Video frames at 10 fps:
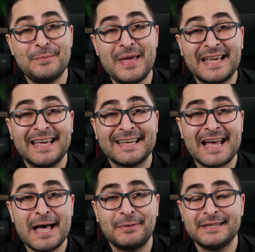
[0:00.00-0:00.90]
Making it
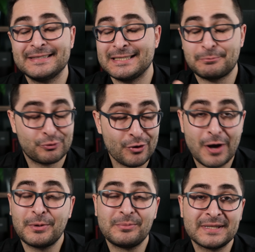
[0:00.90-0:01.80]
happen is
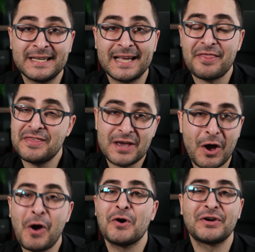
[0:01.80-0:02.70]
probably the
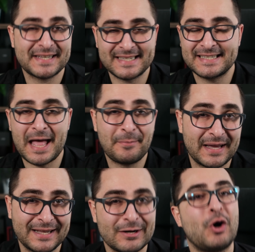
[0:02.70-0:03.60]
hardest step
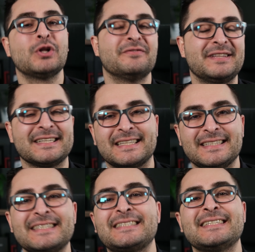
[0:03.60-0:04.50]
in all of this. And
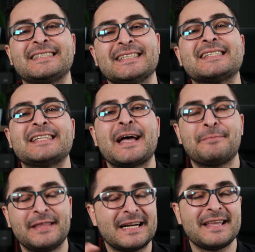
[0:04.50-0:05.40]
this is the step
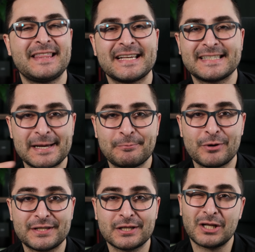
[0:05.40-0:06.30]
that I think
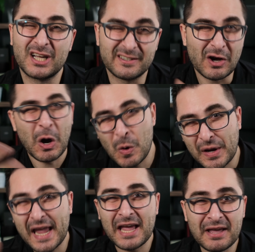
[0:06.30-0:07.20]
separates a lot of
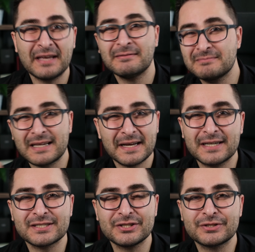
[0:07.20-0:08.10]
okay side
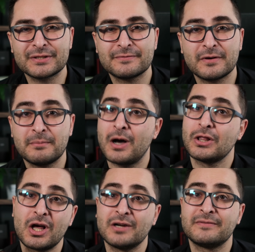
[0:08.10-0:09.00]
hustlers from a
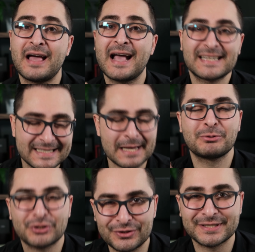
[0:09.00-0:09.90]
lot of
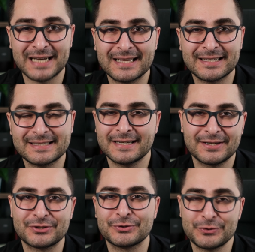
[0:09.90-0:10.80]
exceptional side
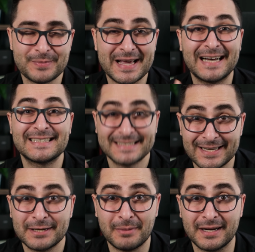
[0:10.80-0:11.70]
hustlers who make a
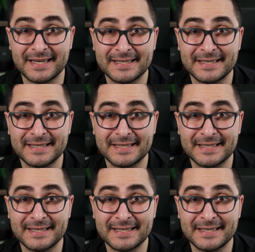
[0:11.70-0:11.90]
ton of money.